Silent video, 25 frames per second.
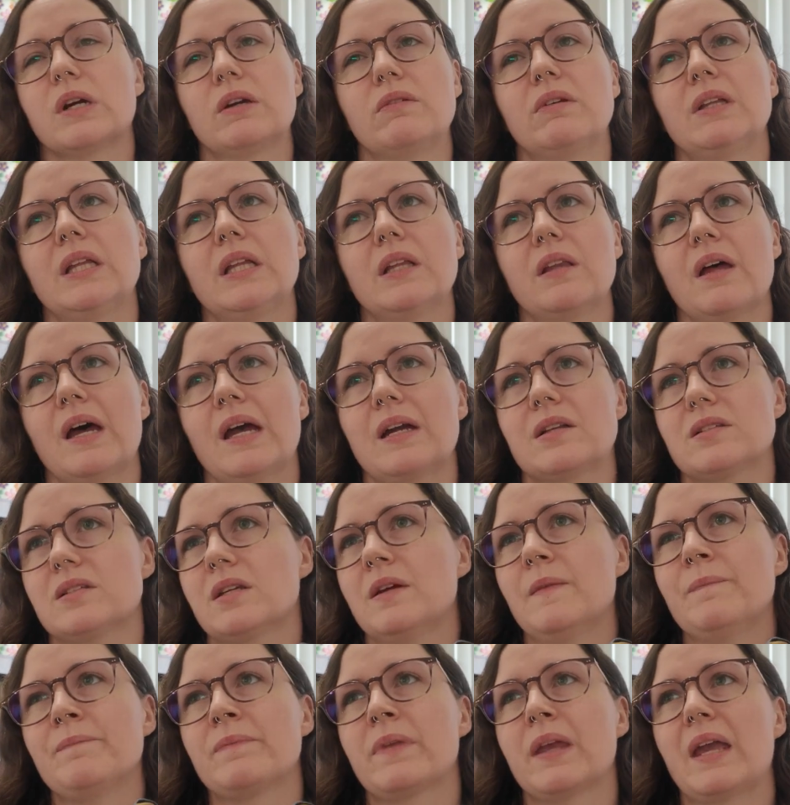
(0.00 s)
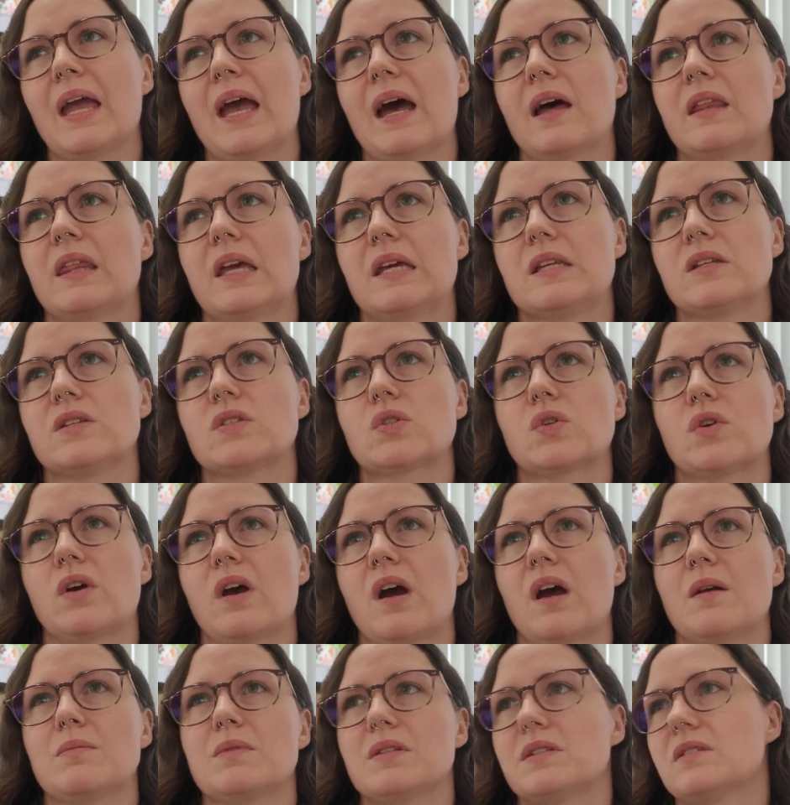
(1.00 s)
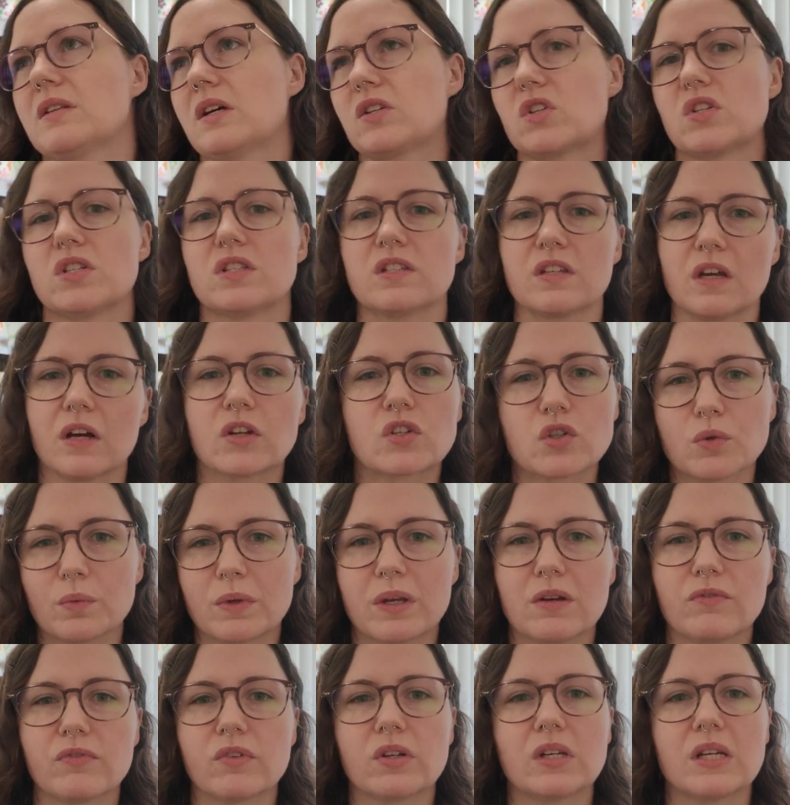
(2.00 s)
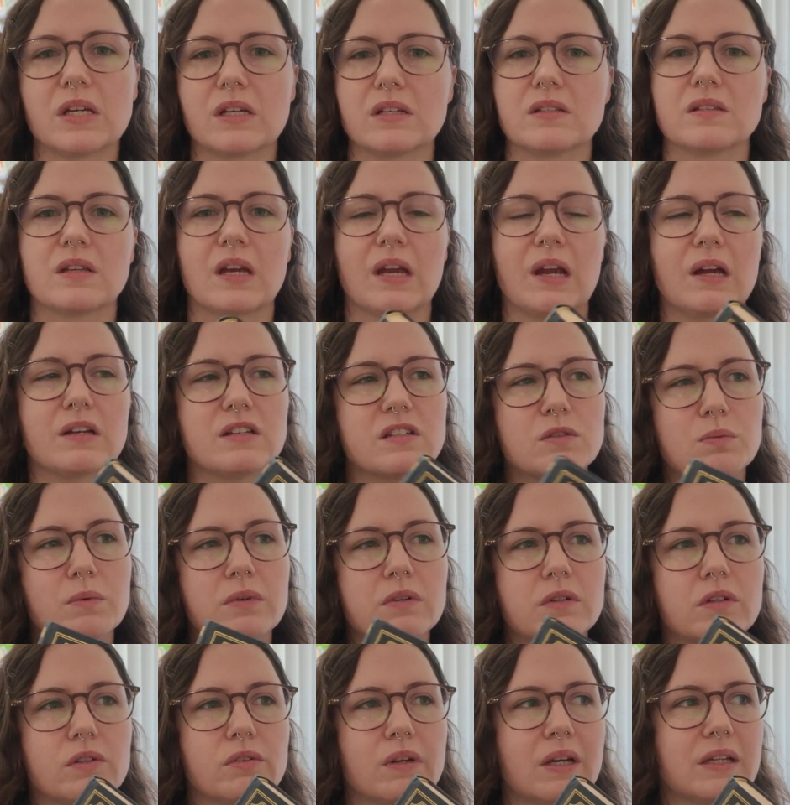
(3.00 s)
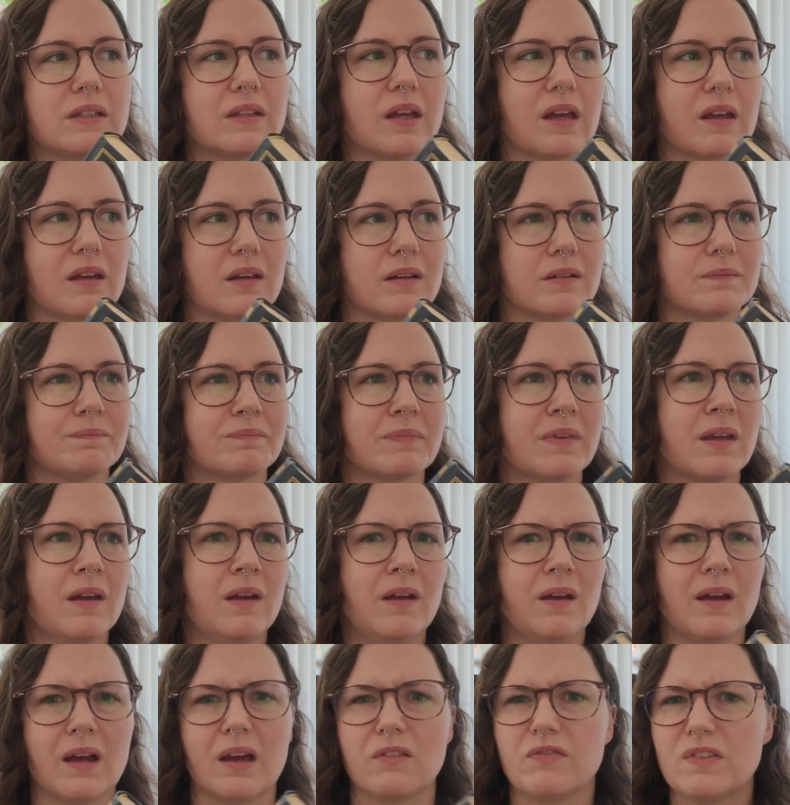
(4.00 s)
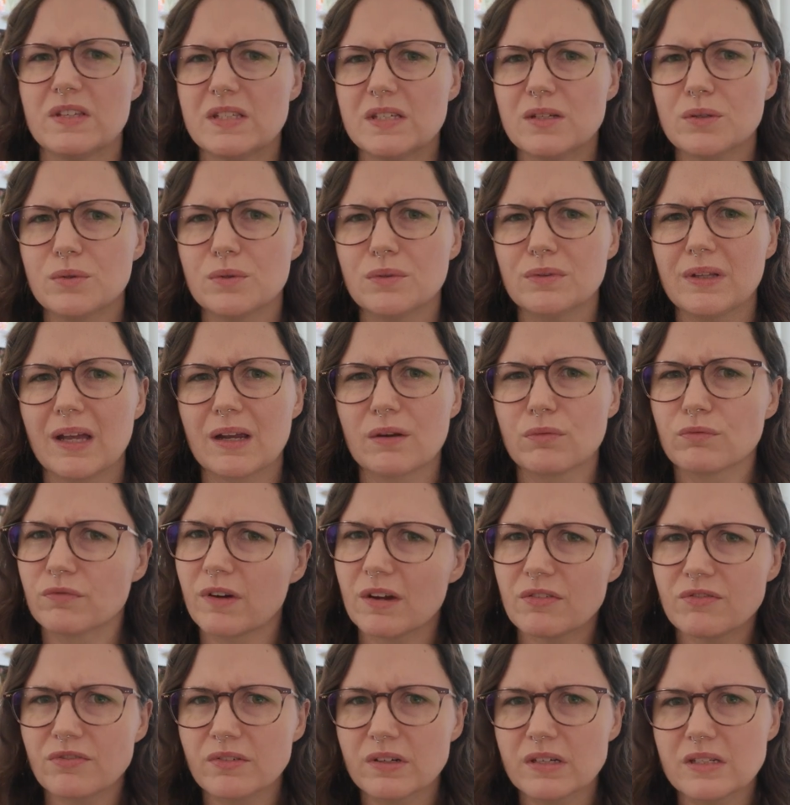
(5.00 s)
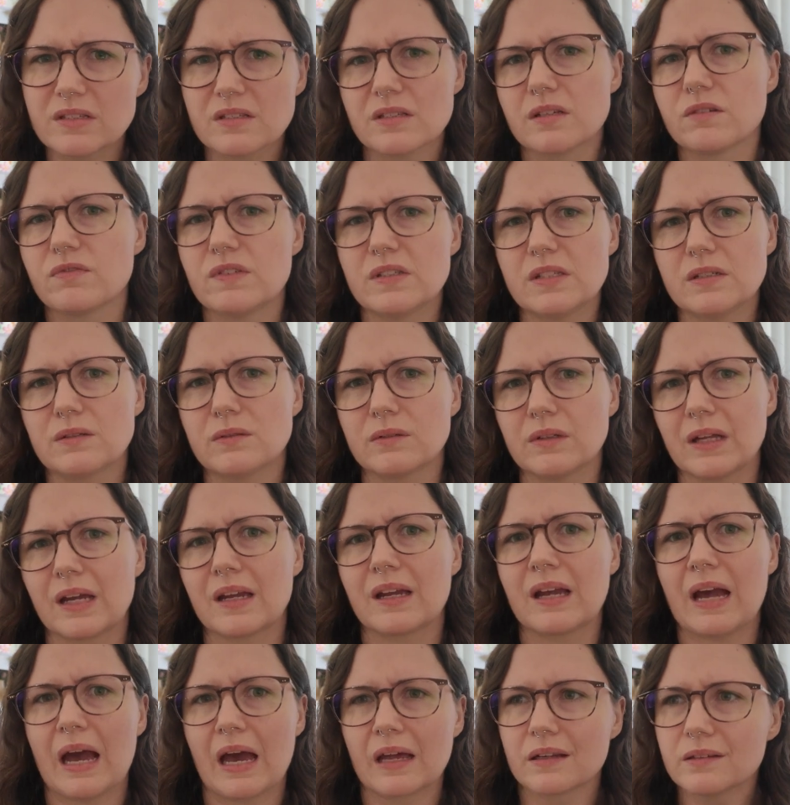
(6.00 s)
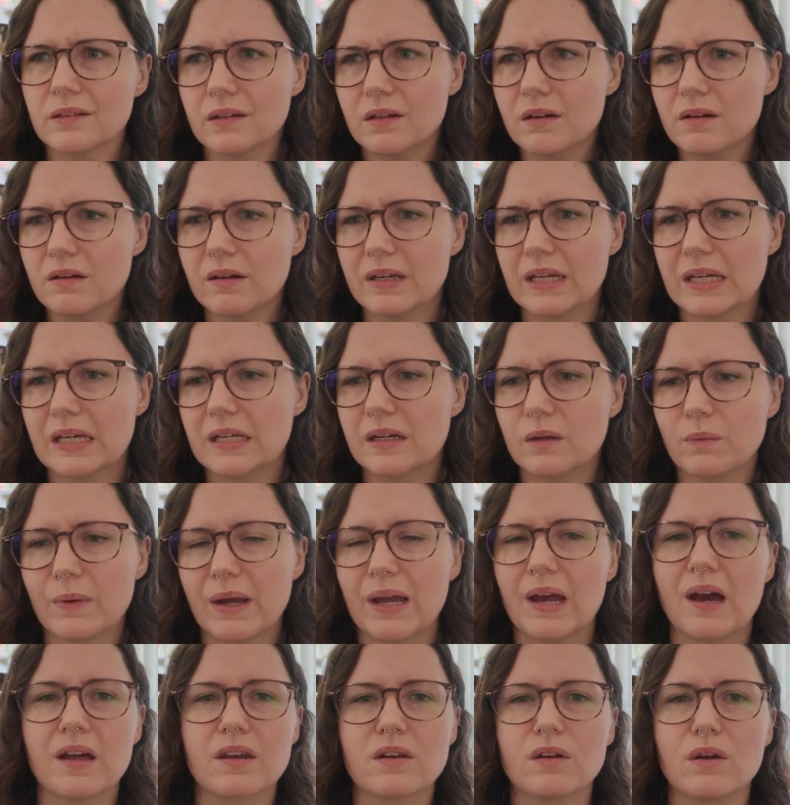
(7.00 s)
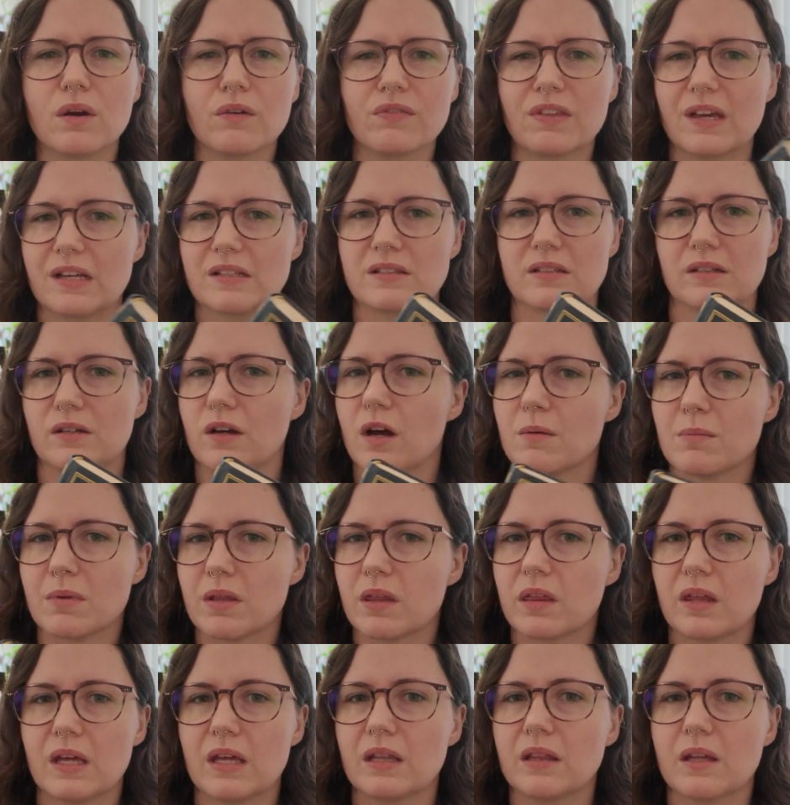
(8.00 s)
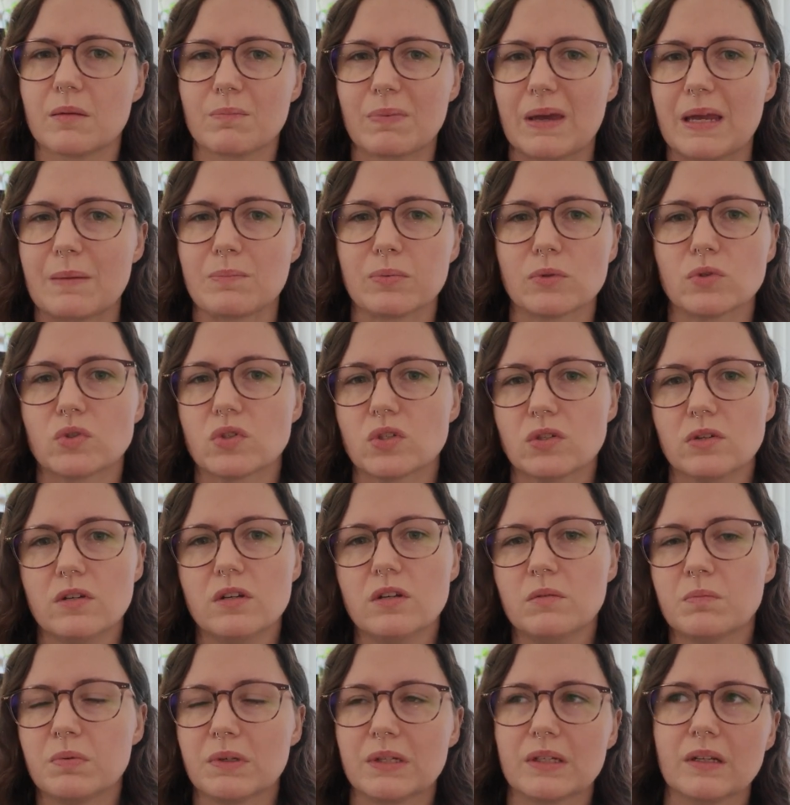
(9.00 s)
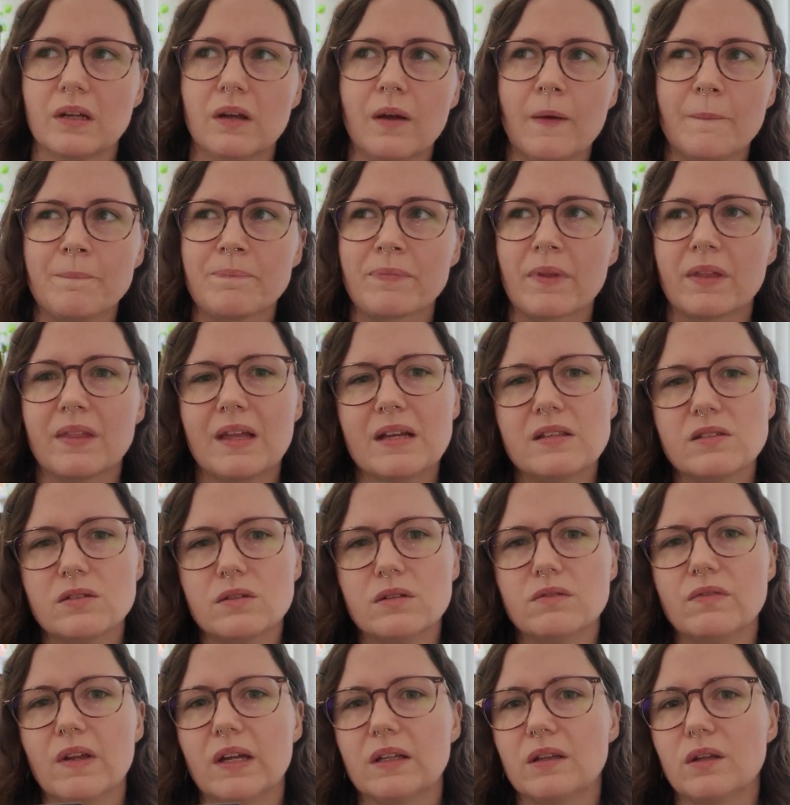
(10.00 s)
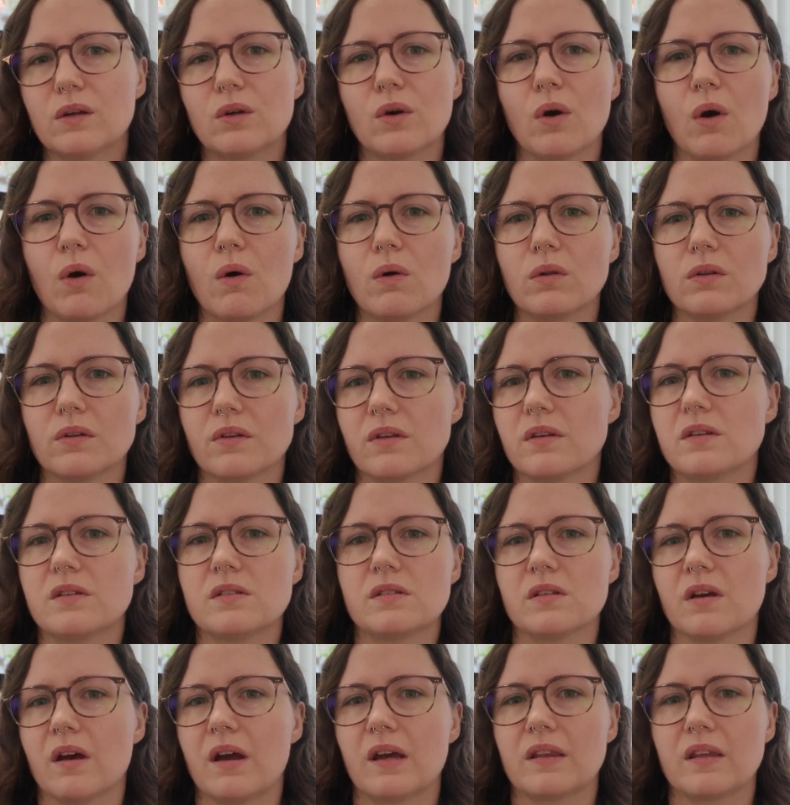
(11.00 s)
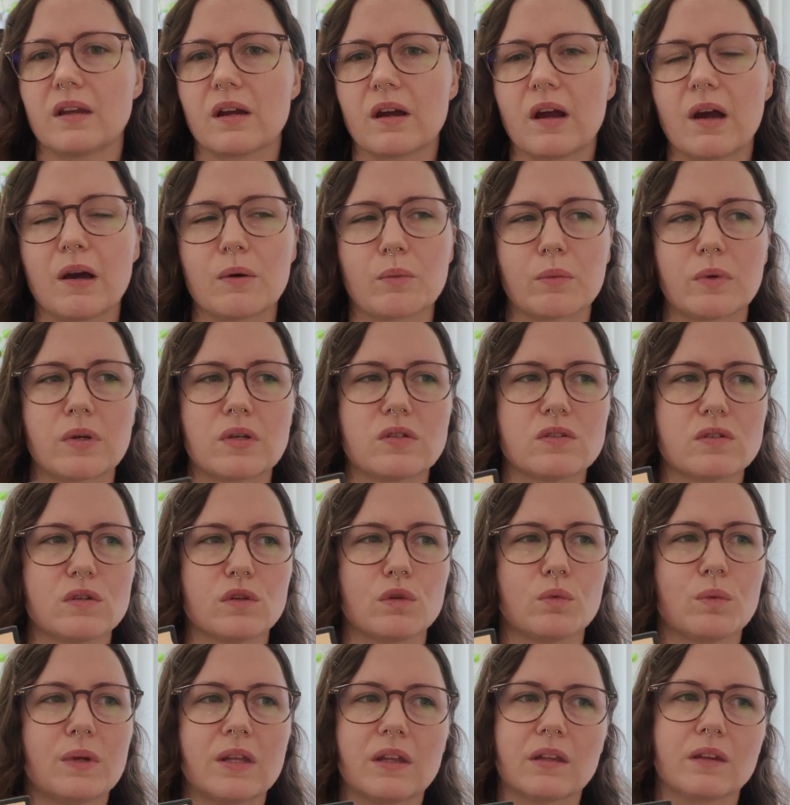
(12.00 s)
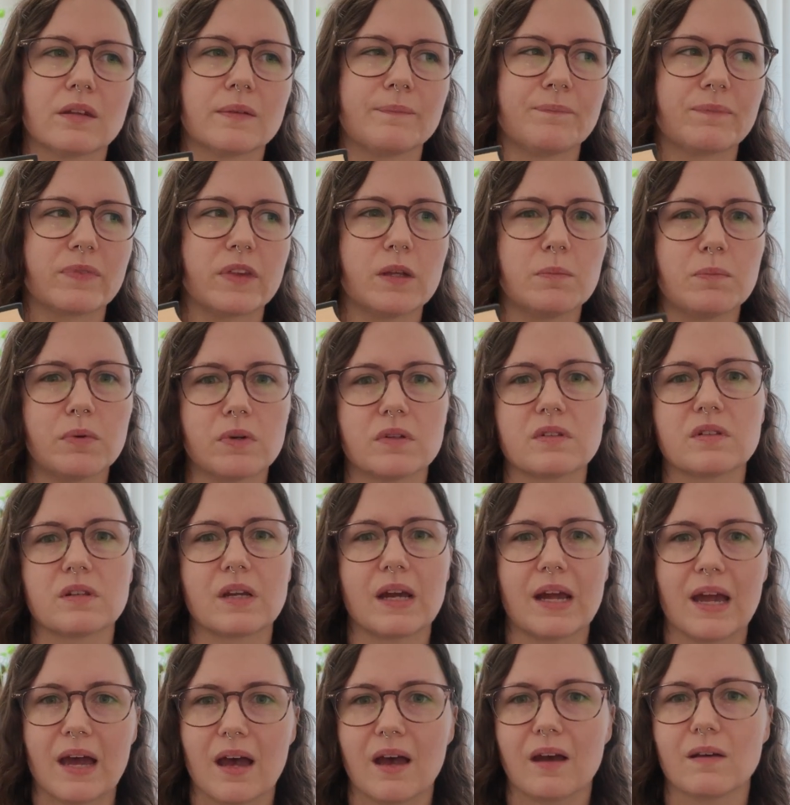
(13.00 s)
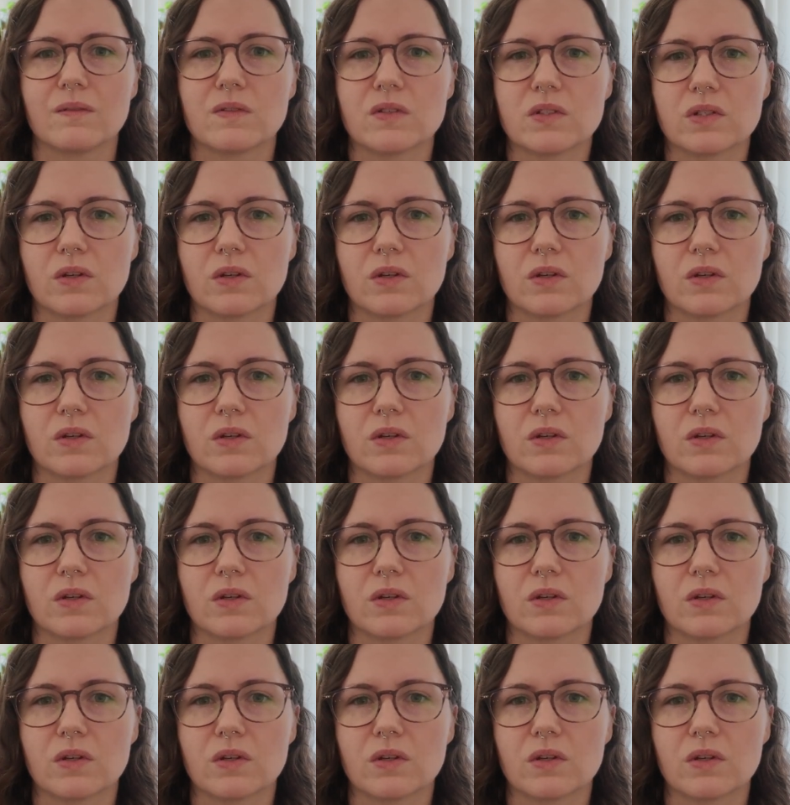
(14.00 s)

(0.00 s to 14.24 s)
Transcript: I really liked how they described such and such or whatever it is. Like I just want to create like a physical like reference and a physical like catalog in a way. I don't know if that's a common thing that people do, but that's sort of like the goal or the design that I kind of want to do with the books that I have.